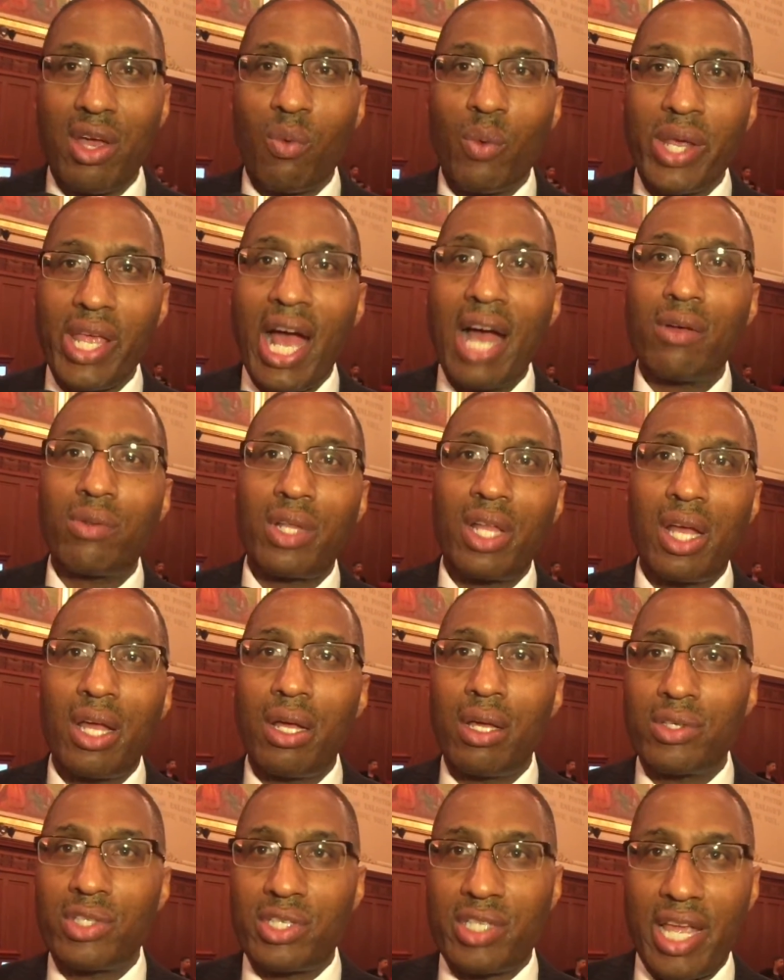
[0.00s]
We
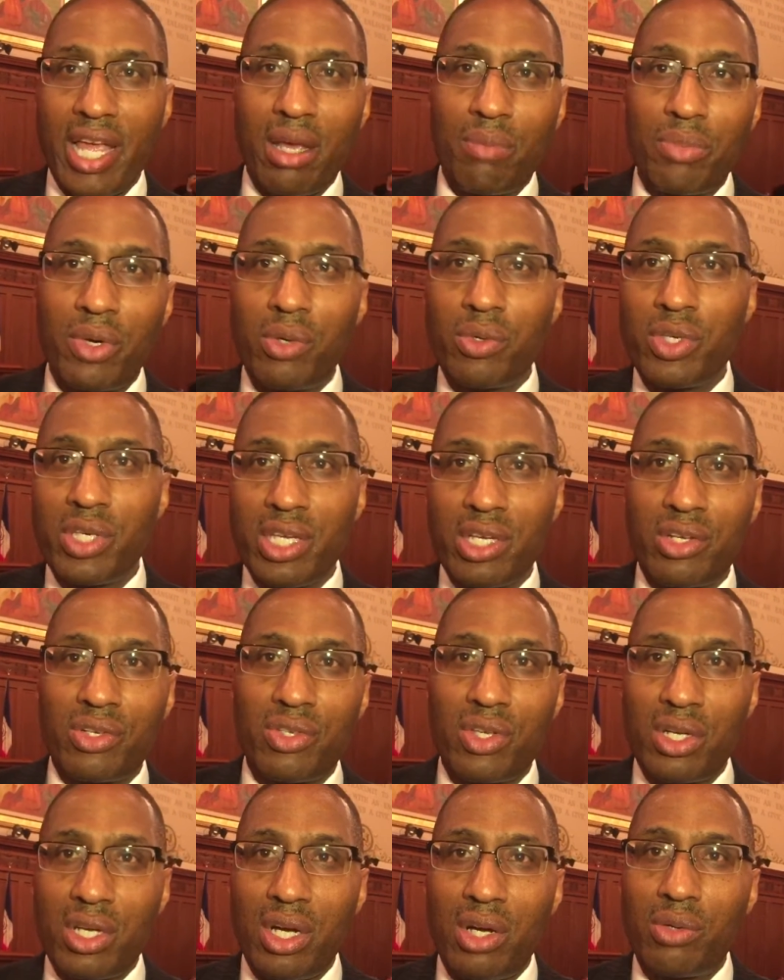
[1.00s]
outlawed sambo
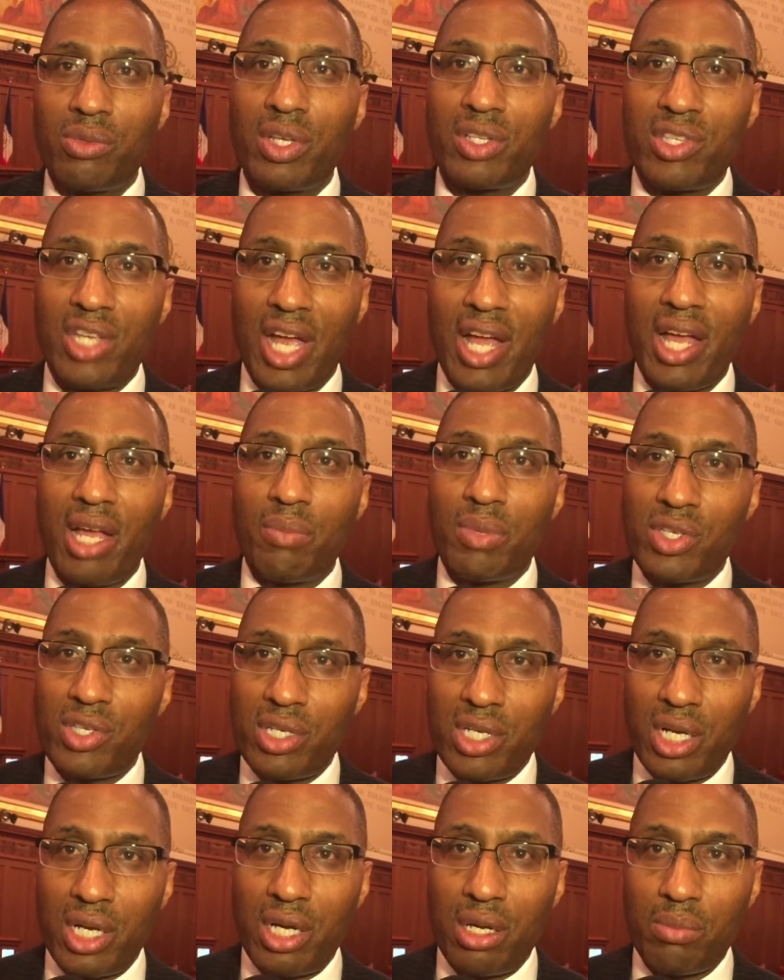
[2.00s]
years ago. The time has
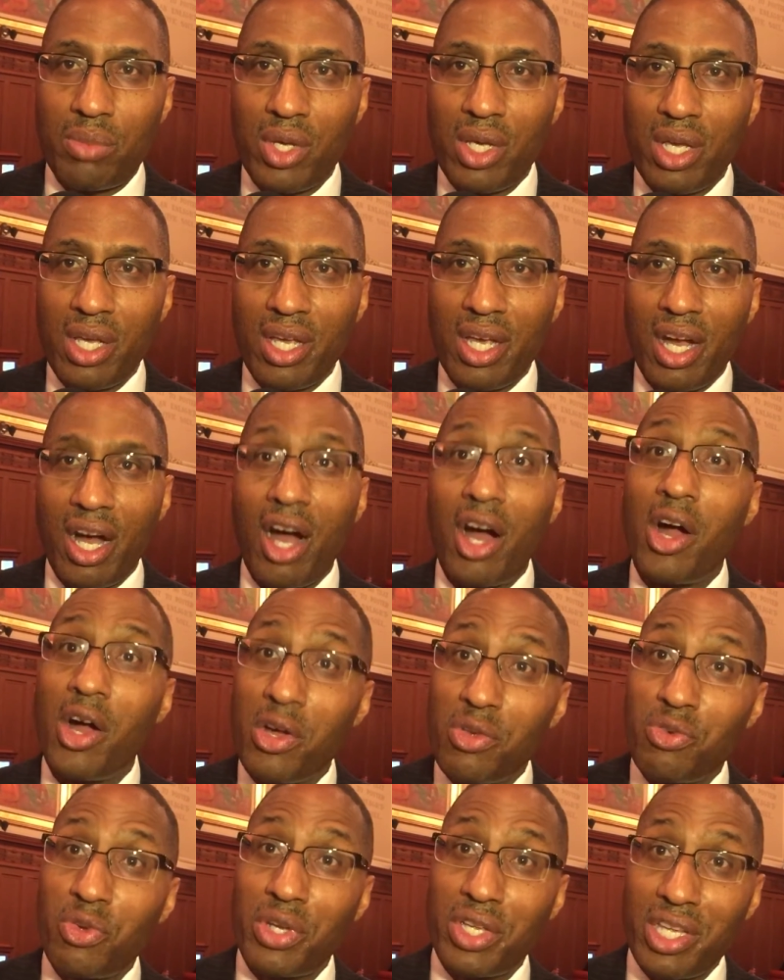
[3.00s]
come, a
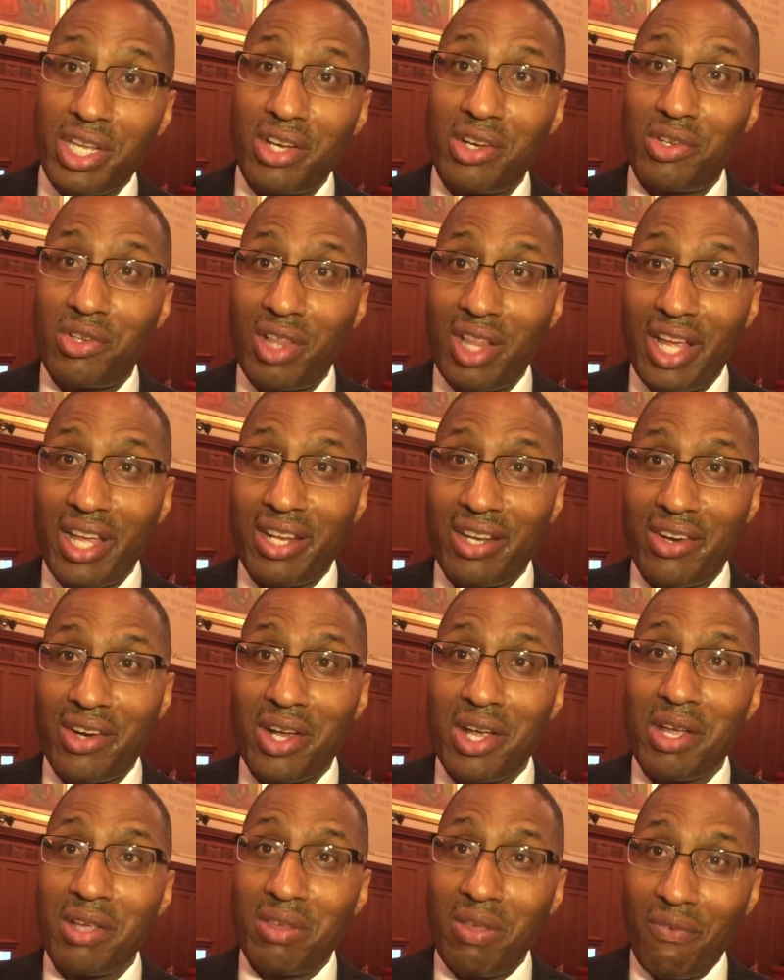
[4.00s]
hundred years later,
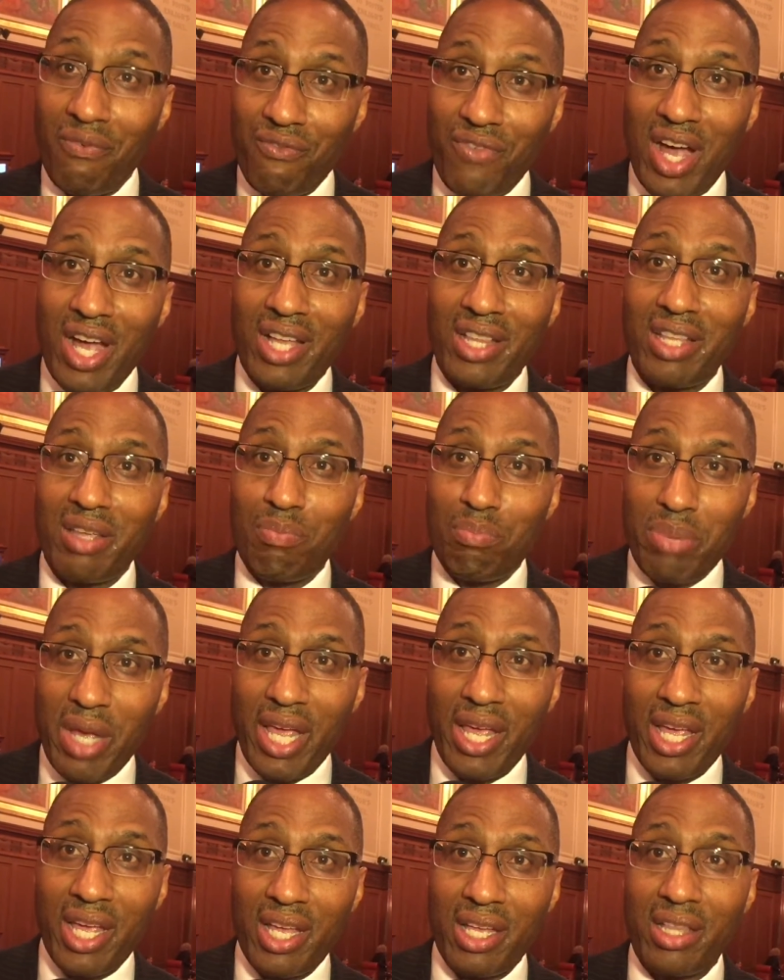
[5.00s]
to finally
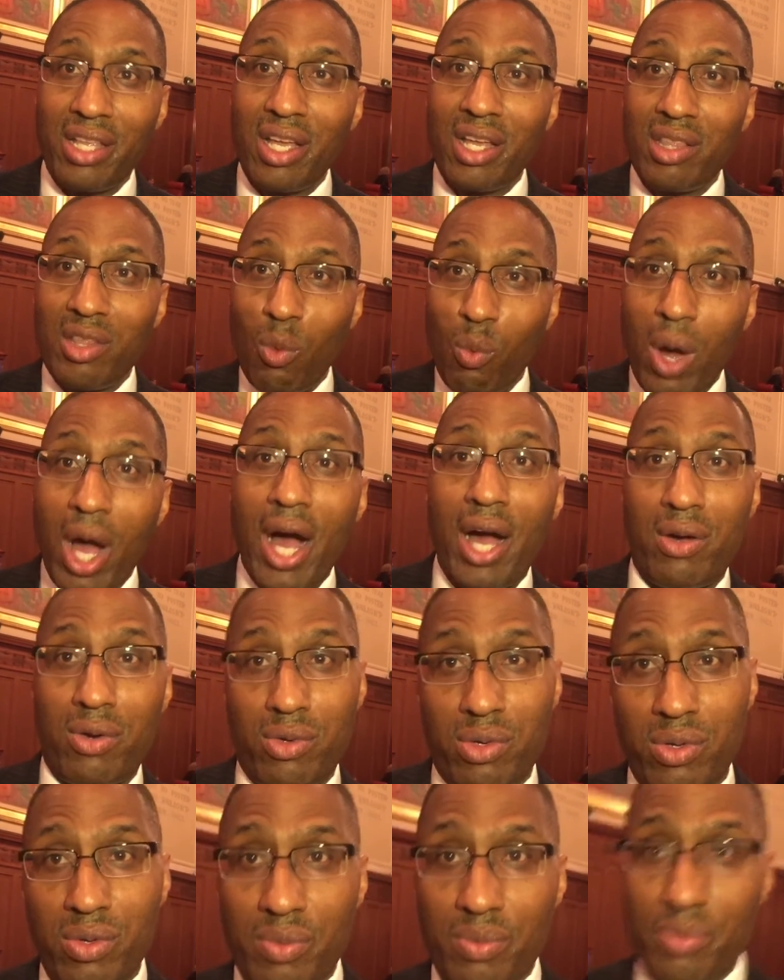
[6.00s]
ban the
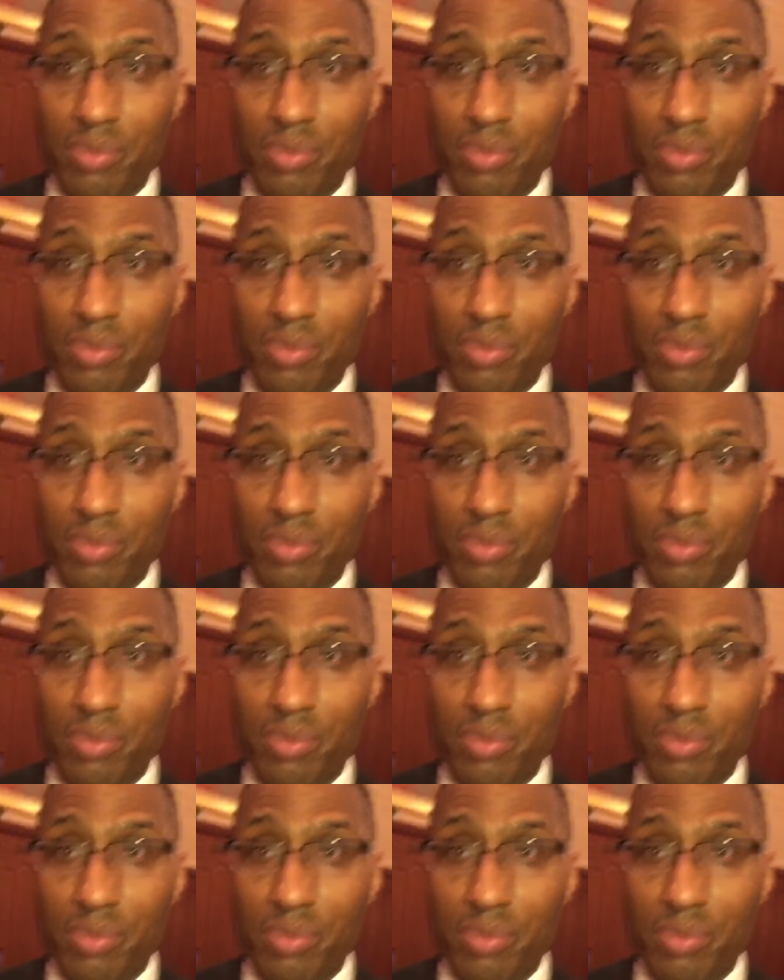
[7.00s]
wahoo.